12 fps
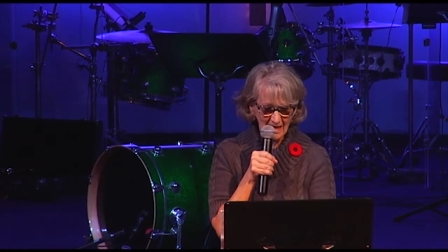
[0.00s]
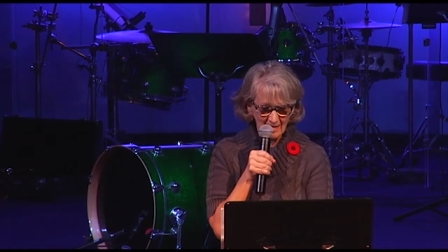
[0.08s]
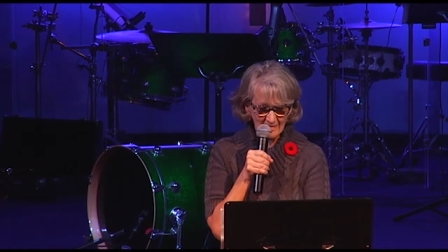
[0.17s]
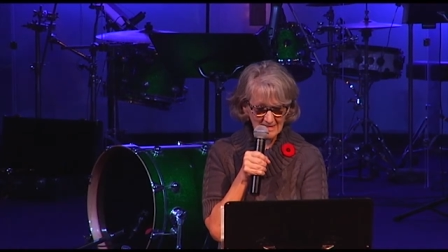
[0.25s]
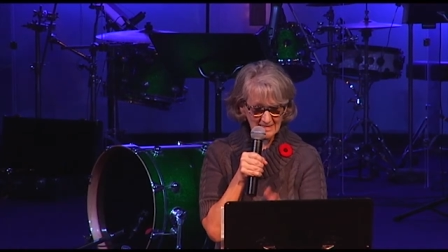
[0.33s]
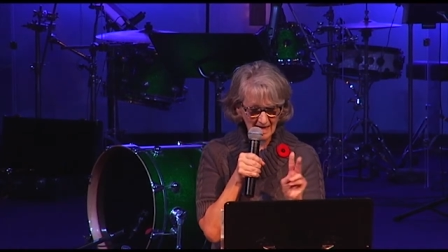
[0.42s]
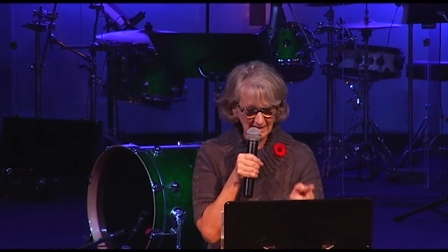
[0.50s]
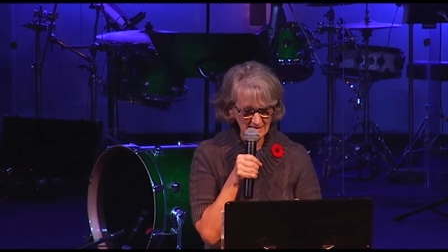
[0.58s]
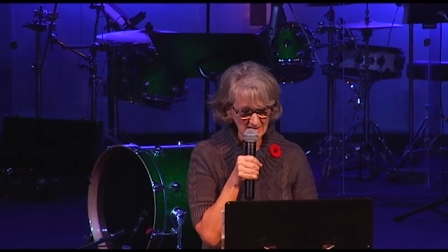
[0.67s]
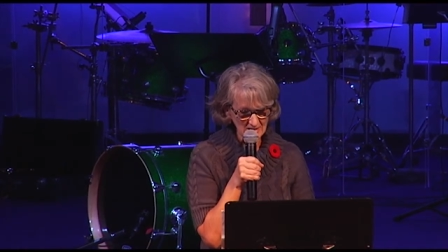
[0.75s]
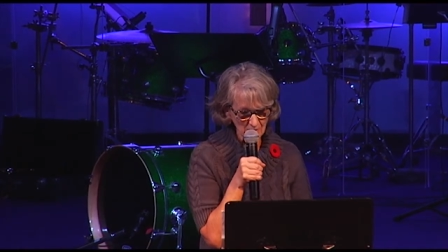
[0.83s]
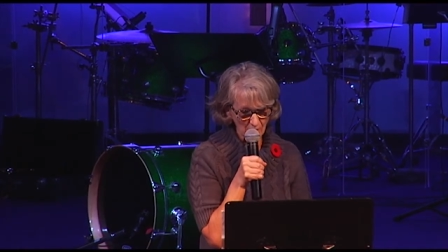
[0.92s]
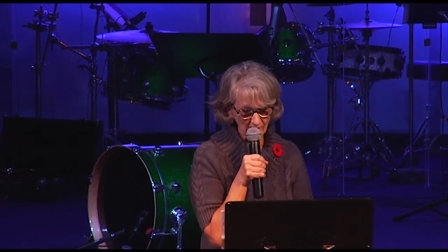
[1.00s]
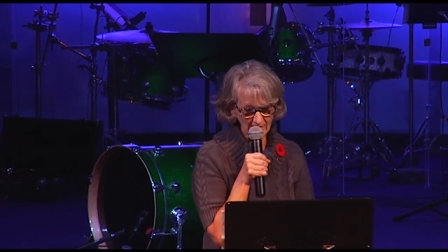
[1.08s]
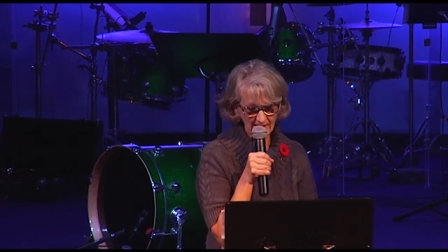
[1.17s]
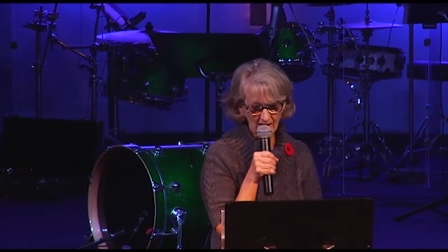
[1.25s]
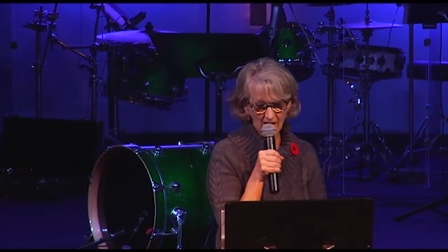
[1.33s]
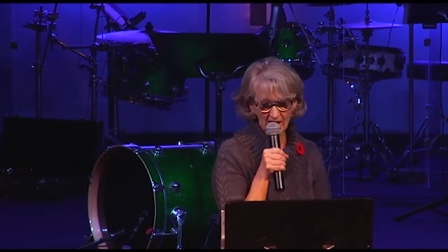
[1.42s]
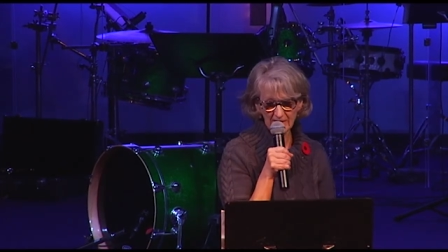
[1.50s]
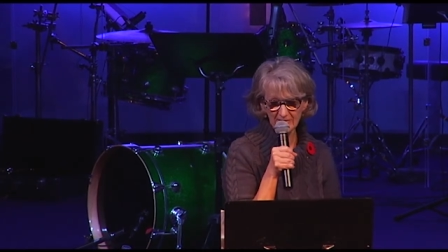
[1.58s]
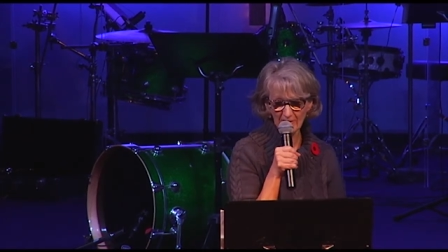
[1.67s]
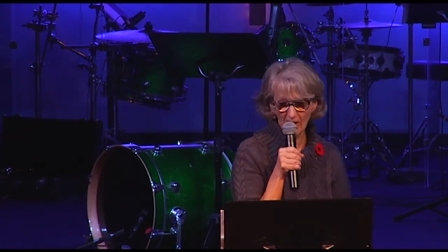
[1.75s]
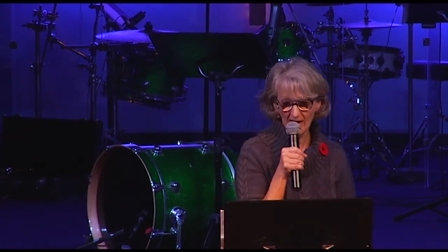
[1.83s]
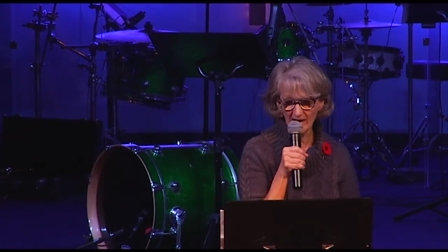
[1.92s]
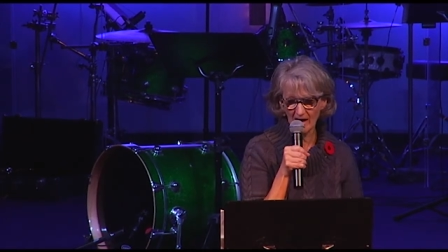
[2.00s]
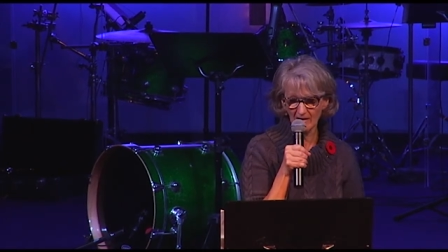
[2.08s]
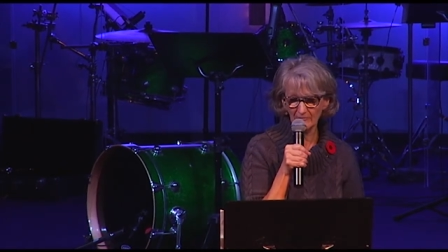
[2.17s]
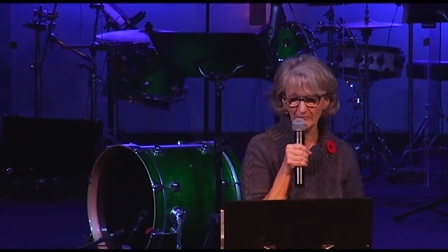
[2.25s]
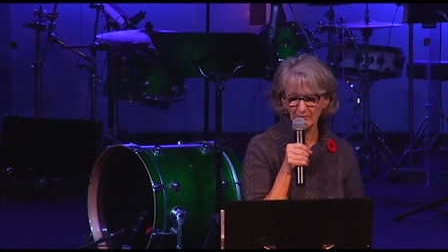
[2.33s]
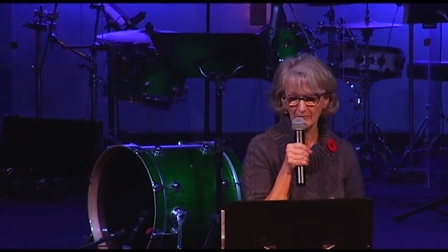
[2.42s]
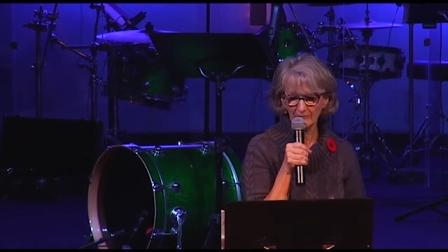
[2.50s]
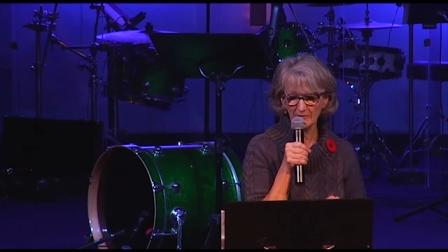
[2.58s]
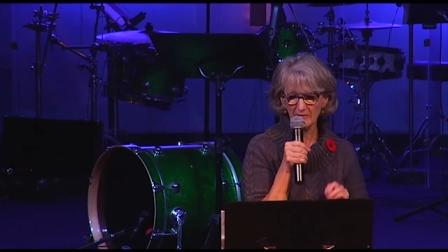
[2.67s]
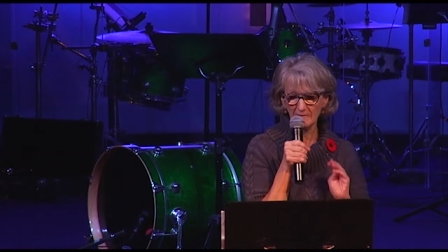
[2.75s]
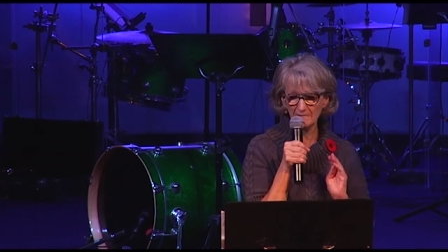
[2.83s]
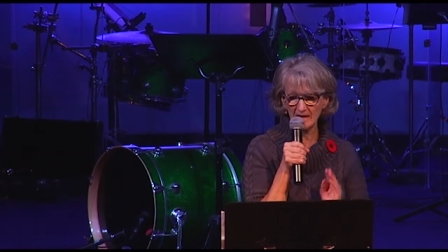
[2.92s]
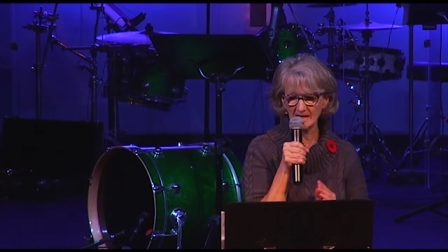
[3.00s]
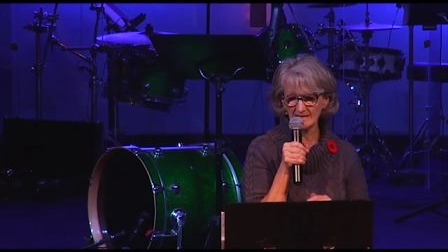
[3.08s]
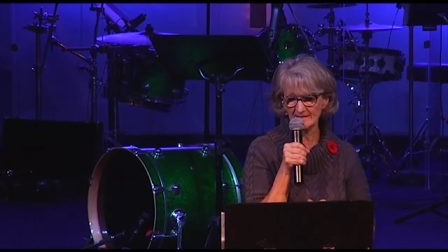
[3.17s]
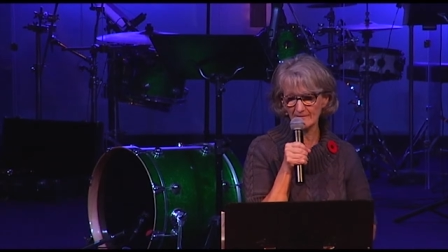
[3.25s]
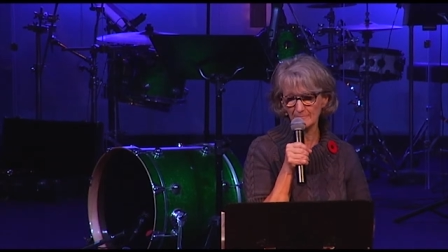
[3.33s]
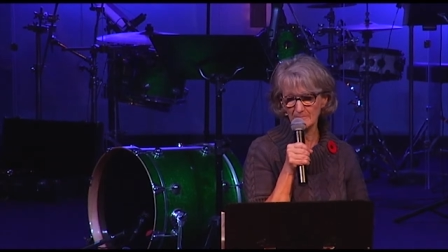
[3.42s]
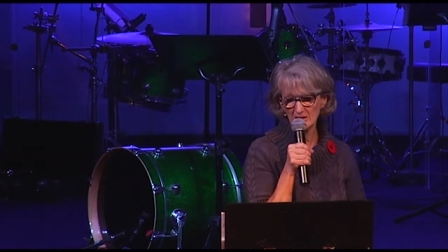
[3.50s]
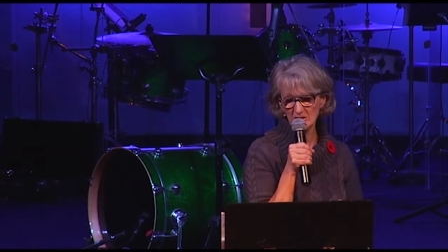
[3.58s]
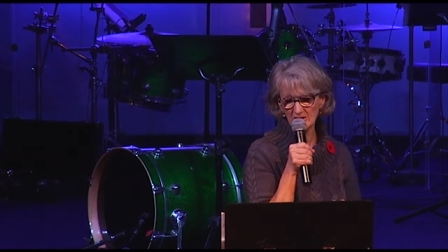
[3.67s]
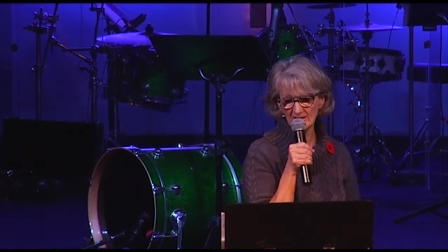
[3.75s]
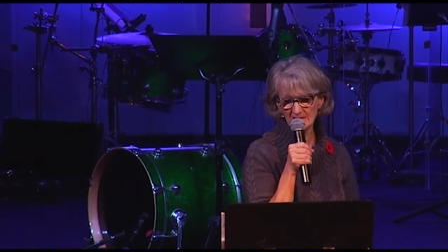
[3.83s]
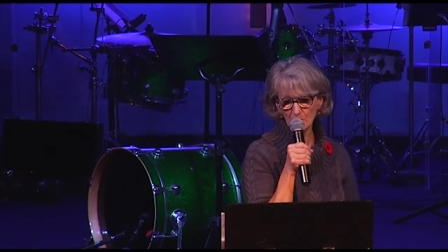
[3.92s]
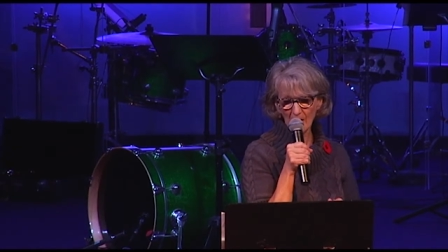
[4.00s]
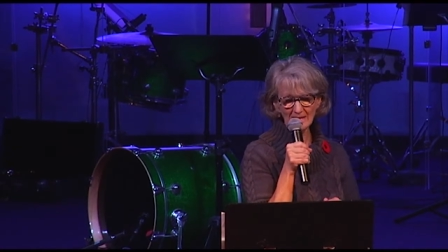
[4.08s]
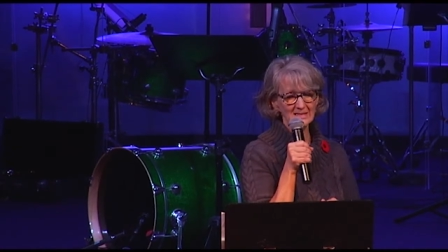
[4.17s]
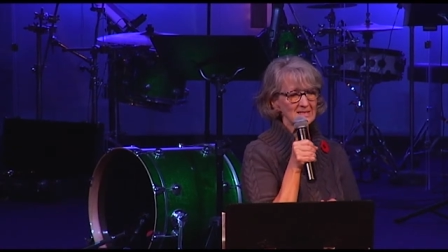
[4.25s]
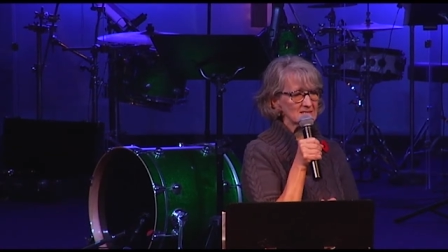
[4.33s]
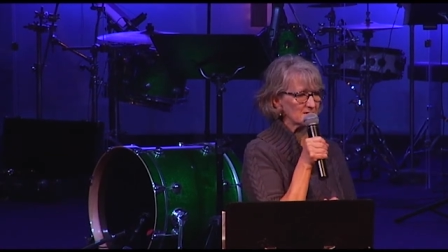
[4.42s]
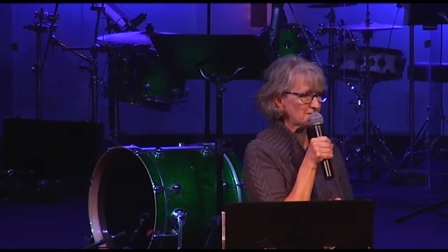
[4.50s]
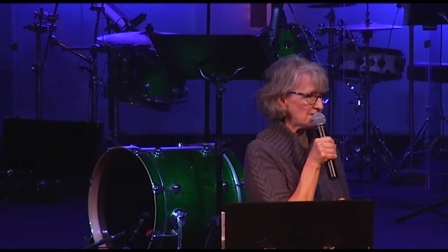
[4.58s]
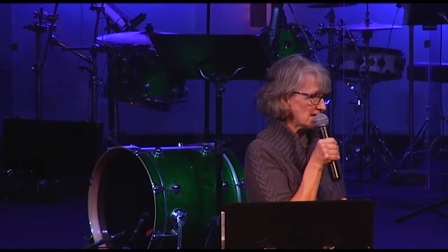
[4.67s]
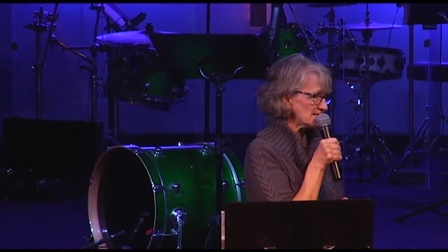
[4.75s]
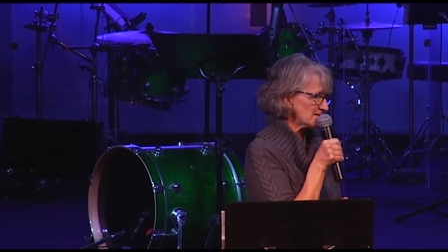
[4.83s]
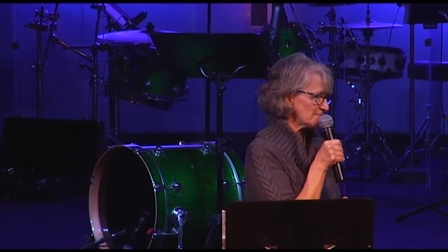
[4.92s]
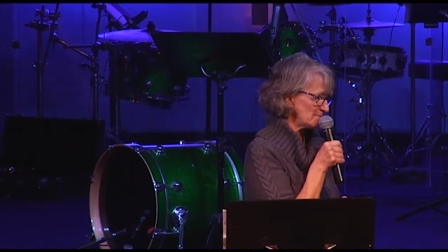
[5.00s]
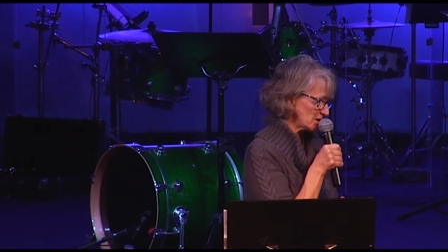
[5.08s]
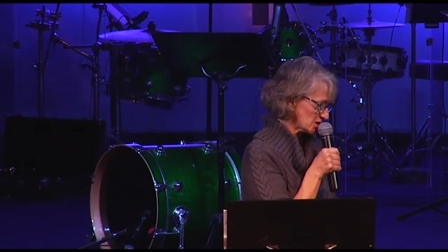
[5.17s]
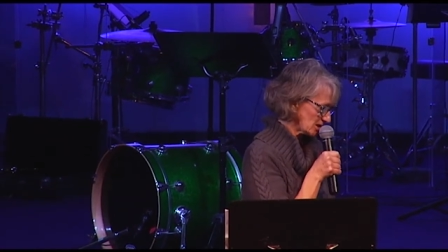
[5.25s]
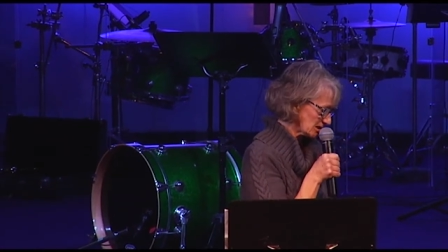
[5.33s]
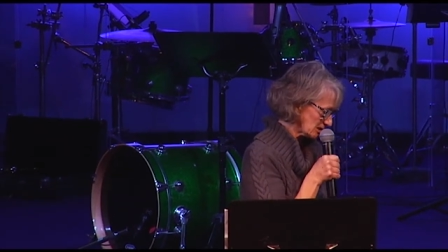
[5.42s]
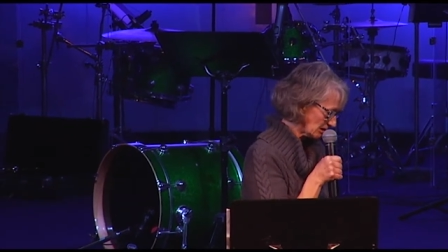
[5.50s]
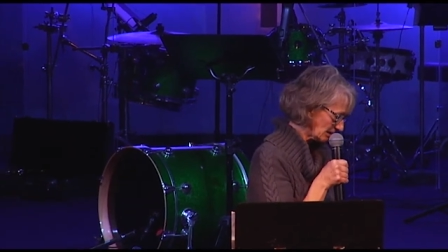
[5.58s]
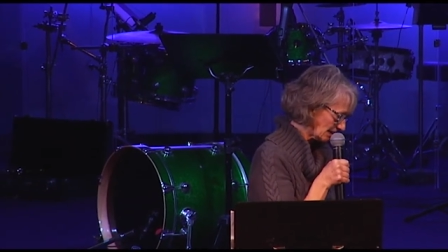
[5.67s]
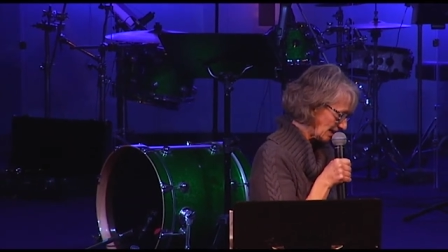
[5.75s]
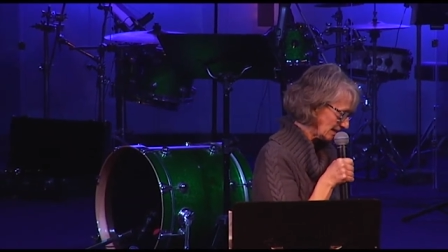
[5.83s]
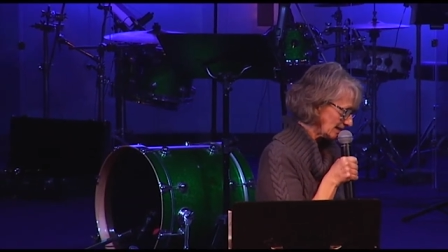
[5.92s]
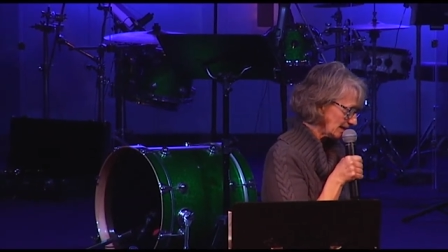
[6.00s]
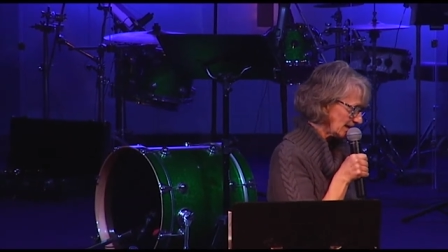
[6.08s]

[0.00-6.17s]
The second story I thought of for the face of missions. What does the face of missions look like?